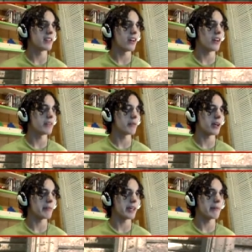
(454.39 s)
Oh, you
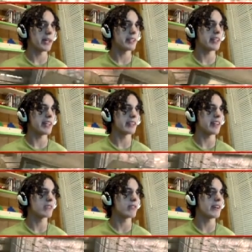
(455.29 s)
brought me a med kit.
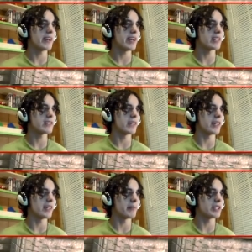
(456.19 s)
That's very nice of
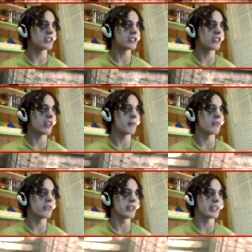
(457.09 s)
you. Let me just climb
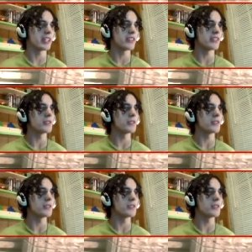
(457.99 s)
over there and kill